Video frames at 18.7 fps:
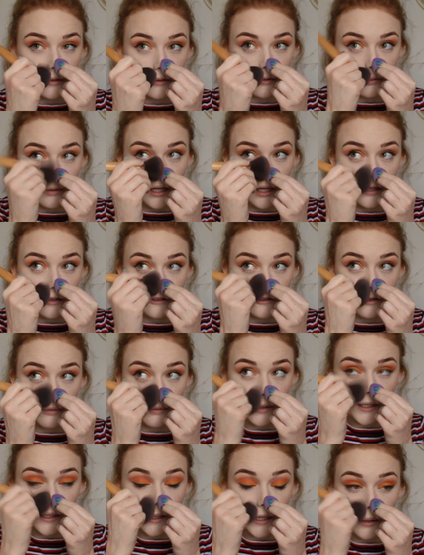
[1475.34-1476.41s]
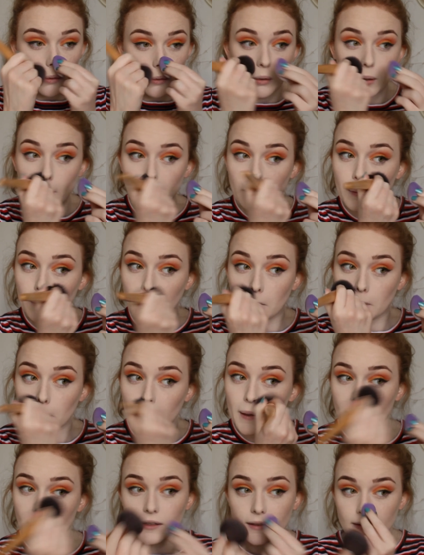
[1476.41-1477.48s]
do that so we can get all at the
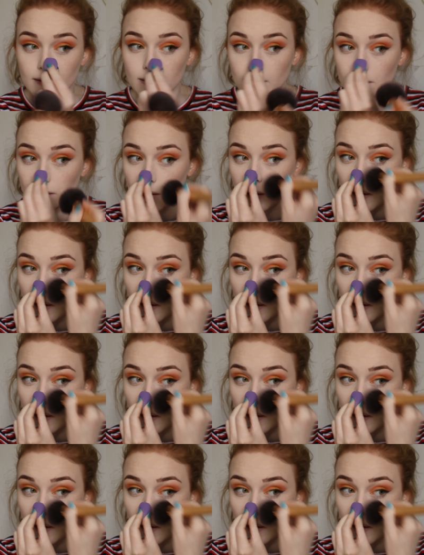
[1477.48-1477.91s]
crease.